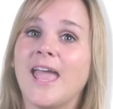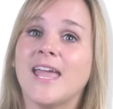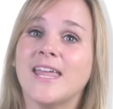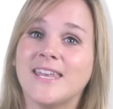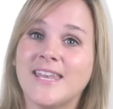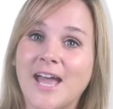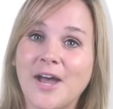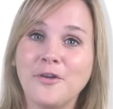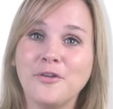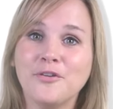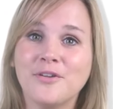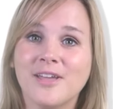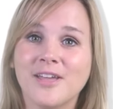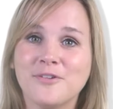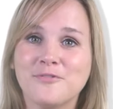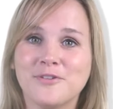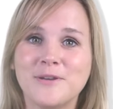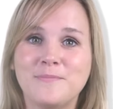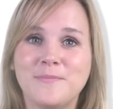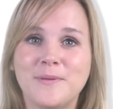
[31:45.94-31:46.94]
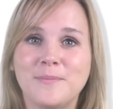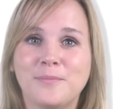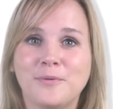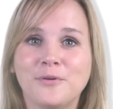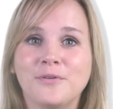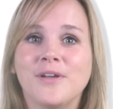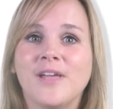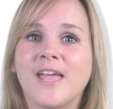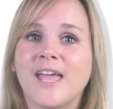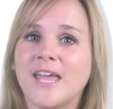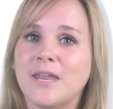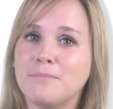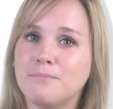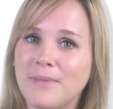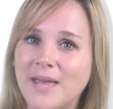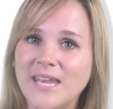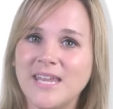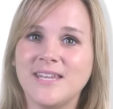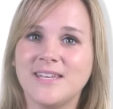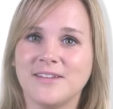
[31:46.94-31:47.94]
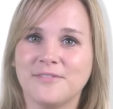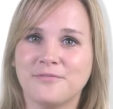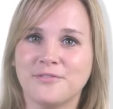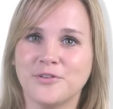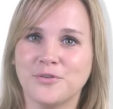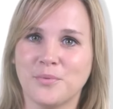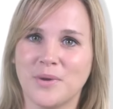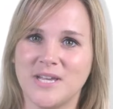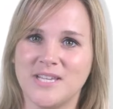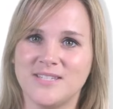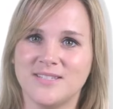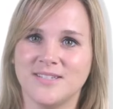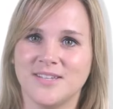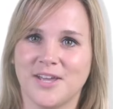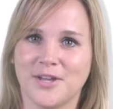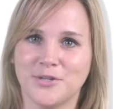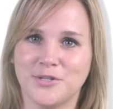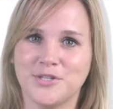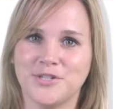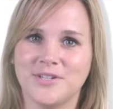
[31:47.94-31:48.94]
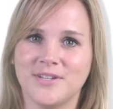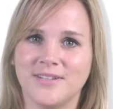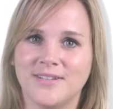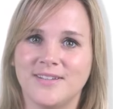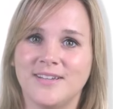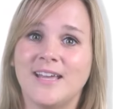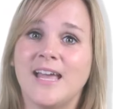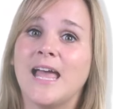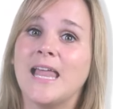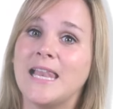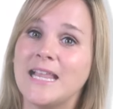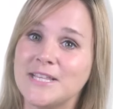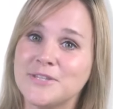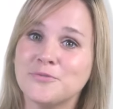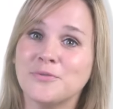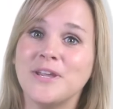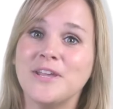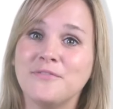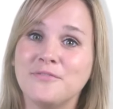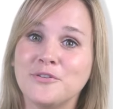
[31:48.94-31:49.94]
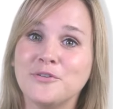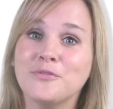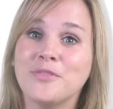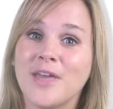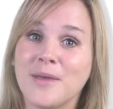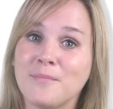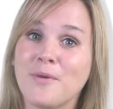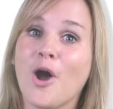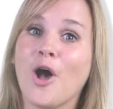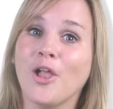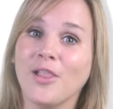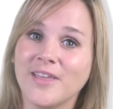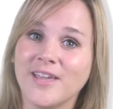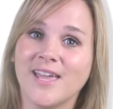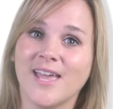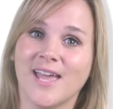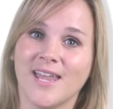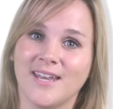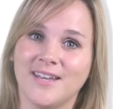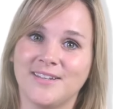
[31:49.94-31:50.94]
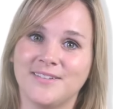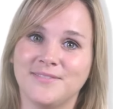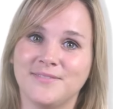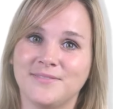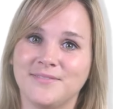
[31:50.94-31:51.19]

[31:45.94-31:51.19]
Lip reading: Now you can greet people in many different ways in Dutch. Let's review them all again.